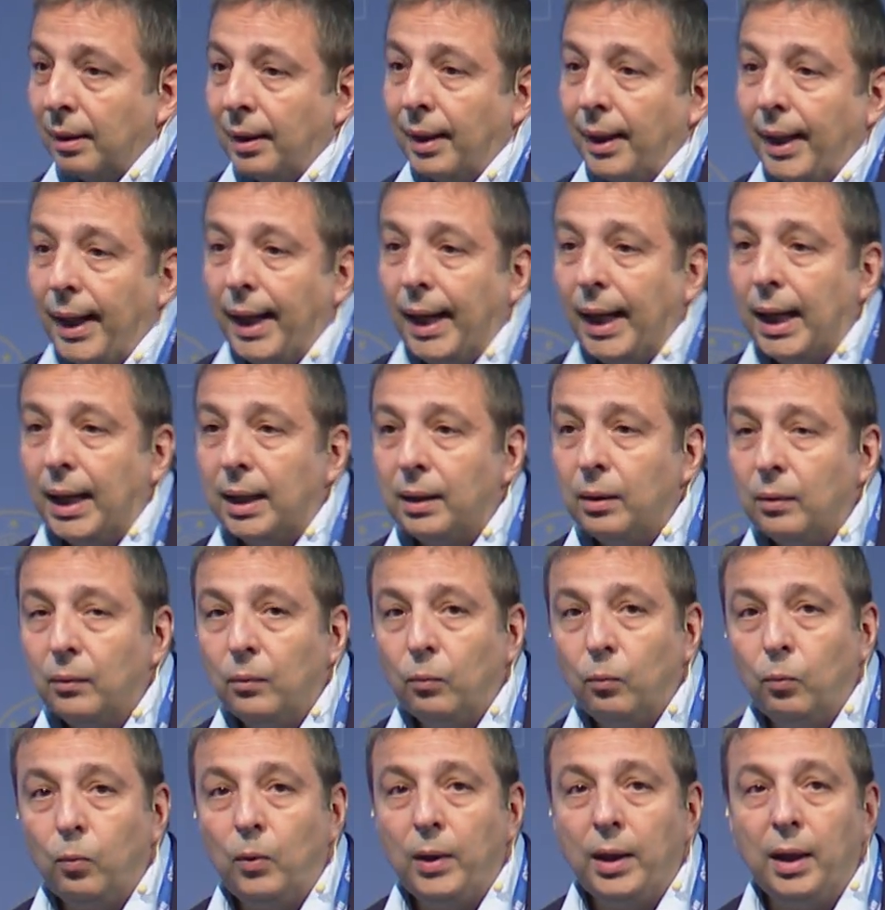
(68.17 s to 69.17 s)
and
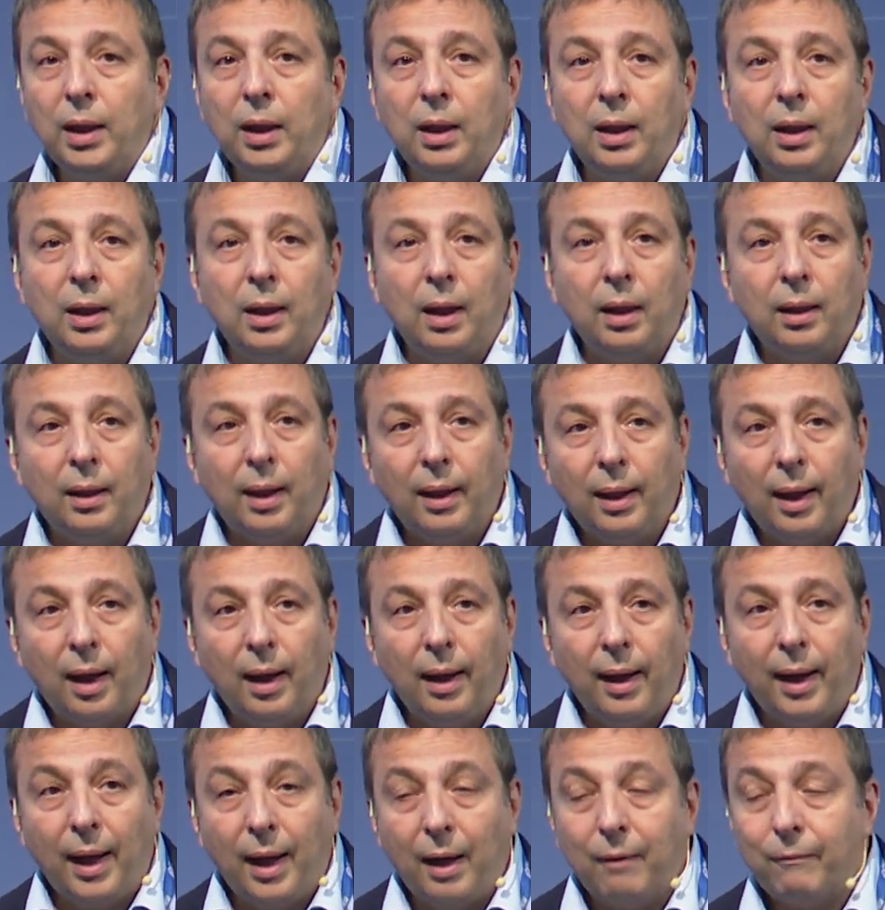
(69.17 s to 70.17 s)
we
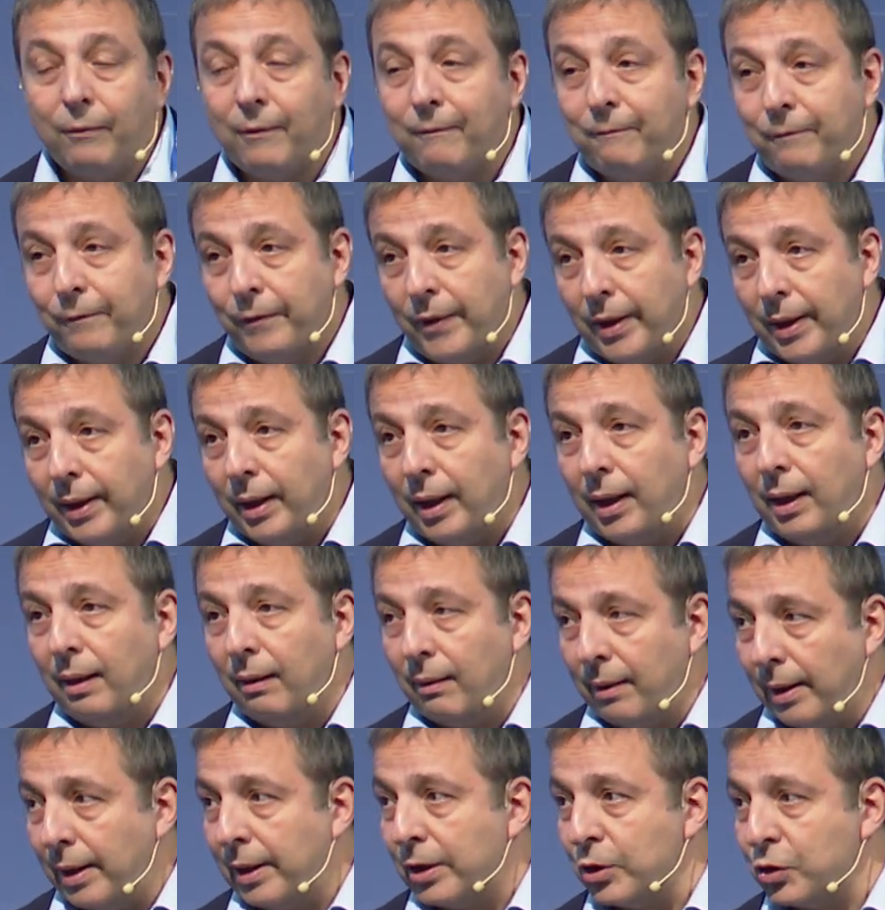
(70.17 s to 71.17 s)
have a very
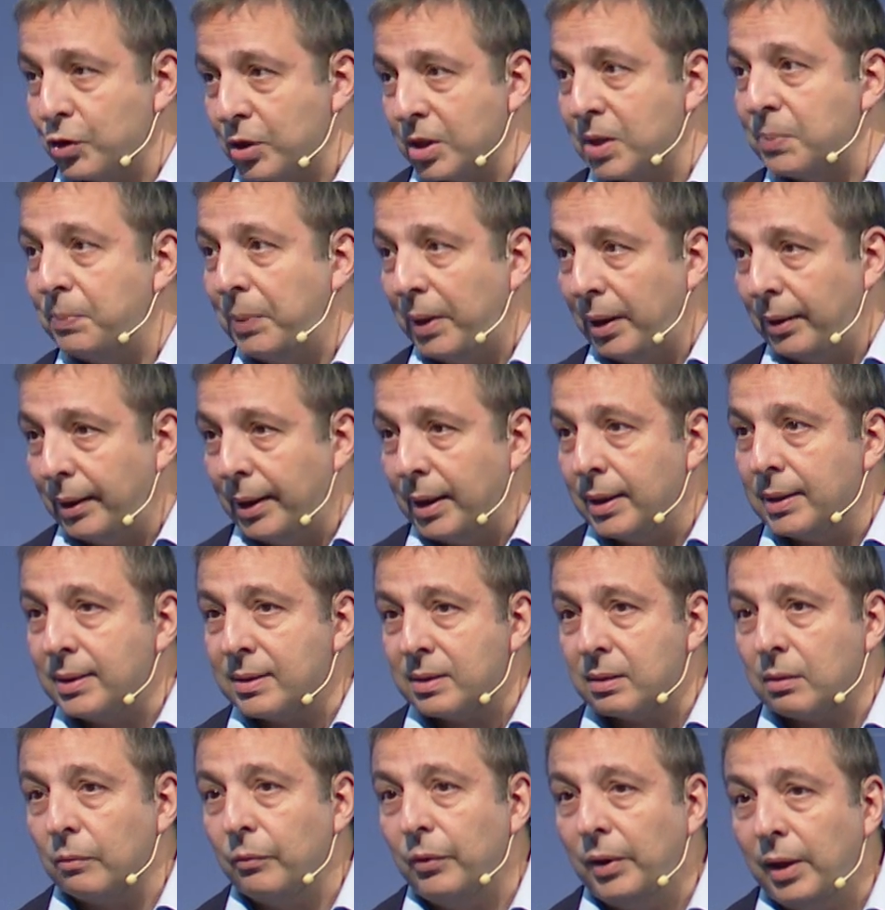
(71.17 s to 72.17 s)
large experience
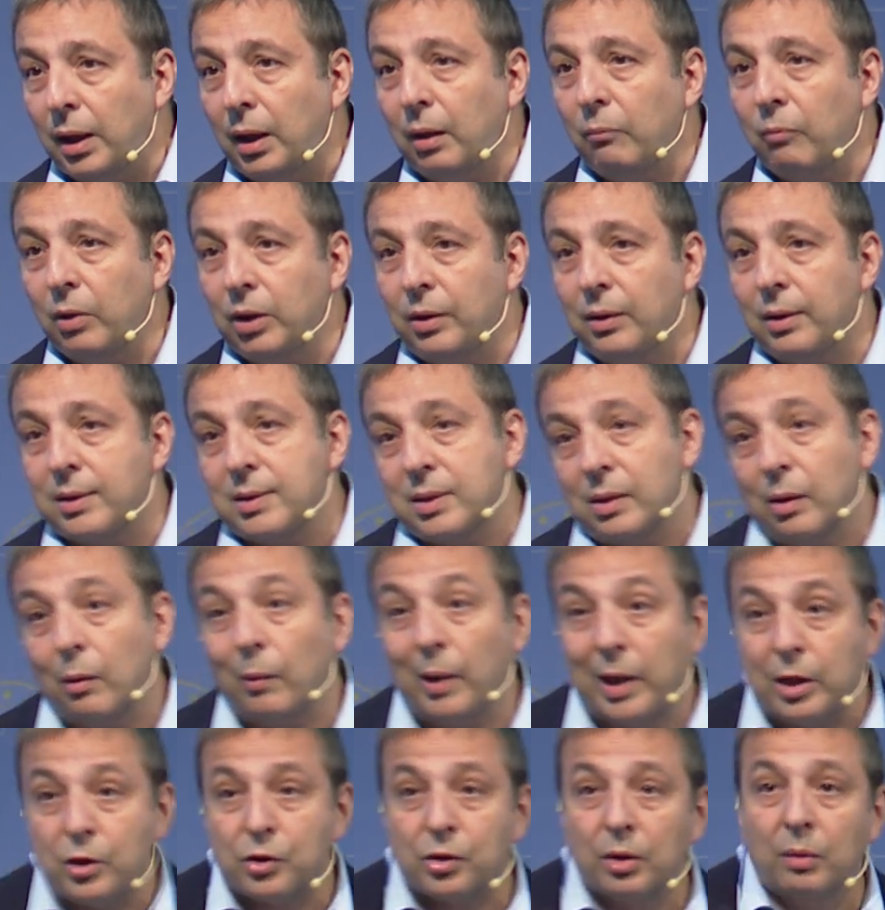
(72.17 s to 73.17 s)
of dealing with the
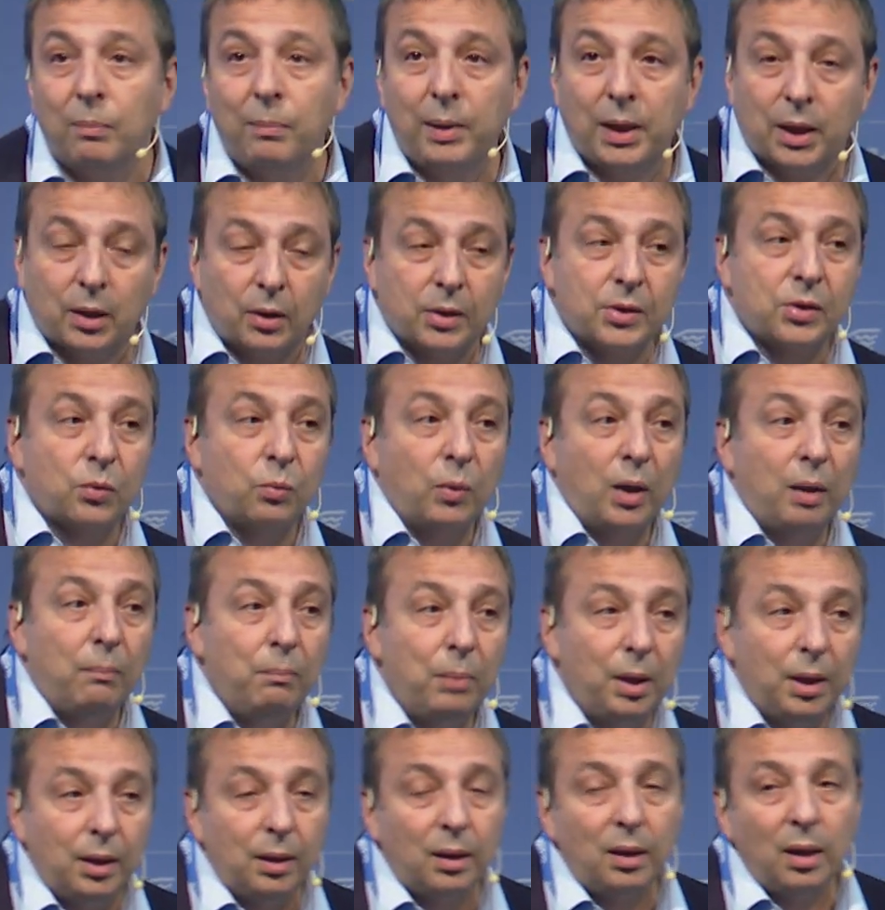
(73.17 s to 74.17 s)
regulation because we've
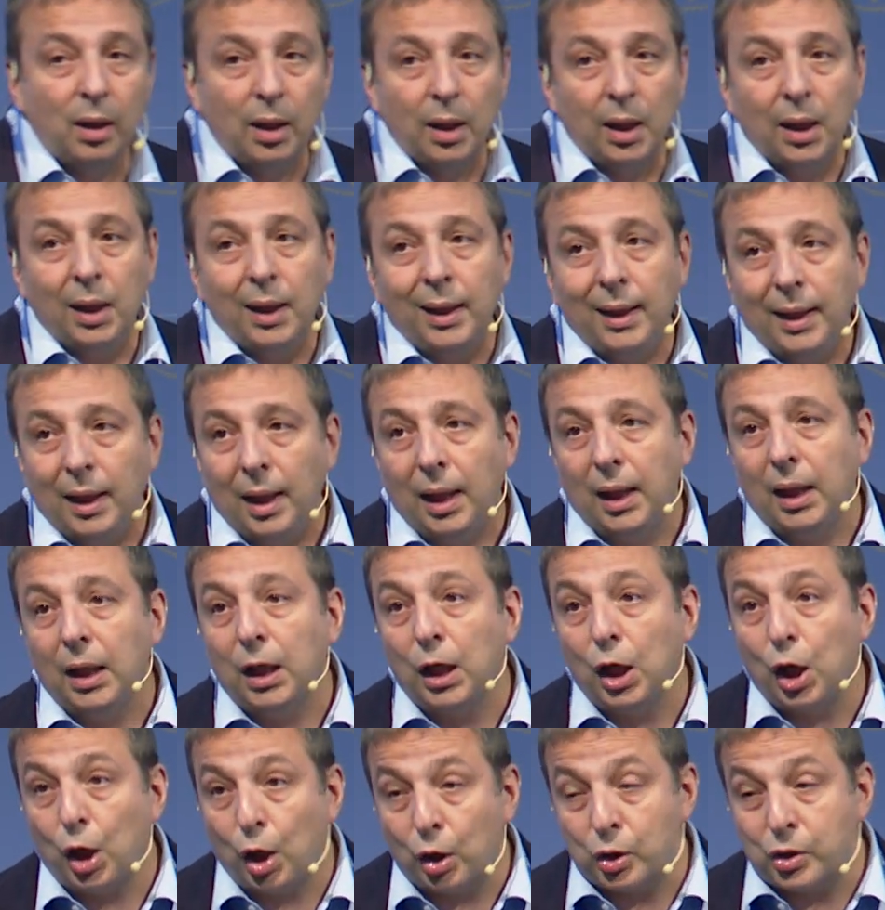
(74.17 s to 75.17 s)
been in
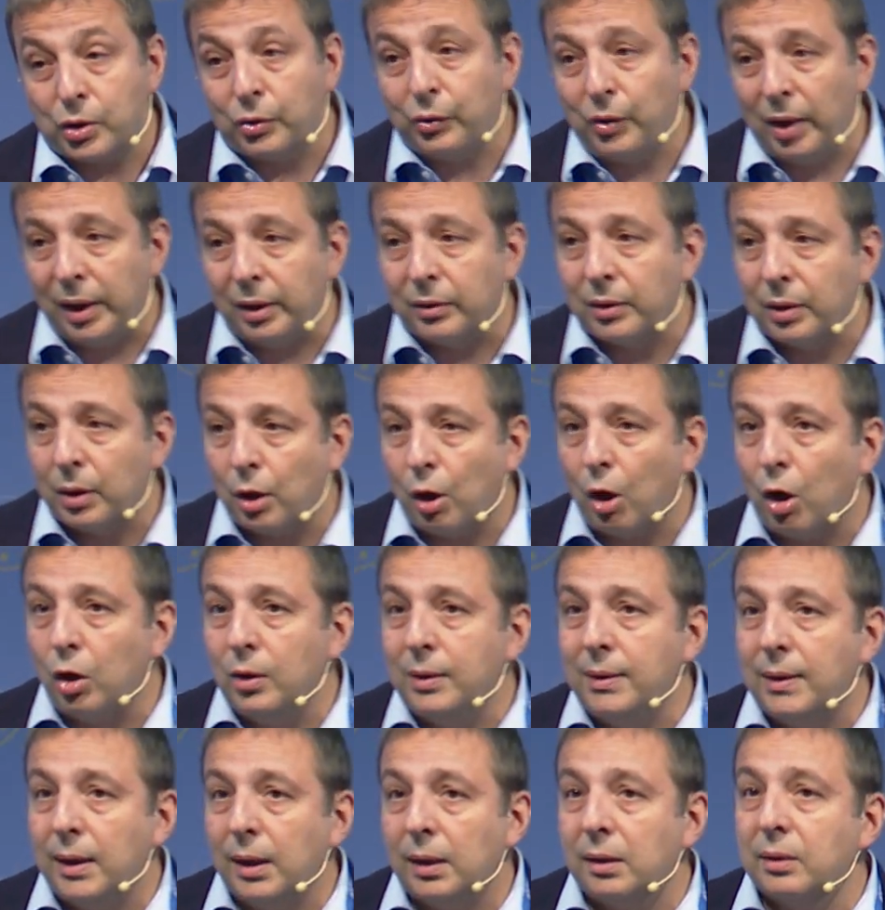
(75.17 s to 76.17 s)
strict
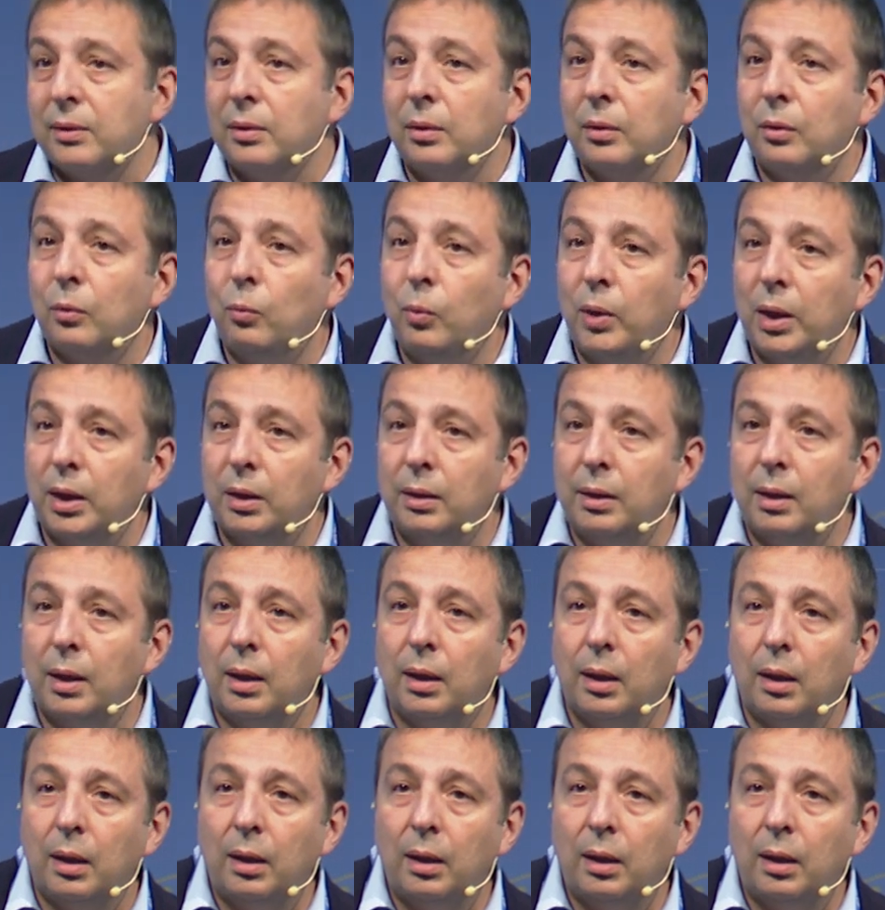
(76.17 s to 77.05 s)
contact with the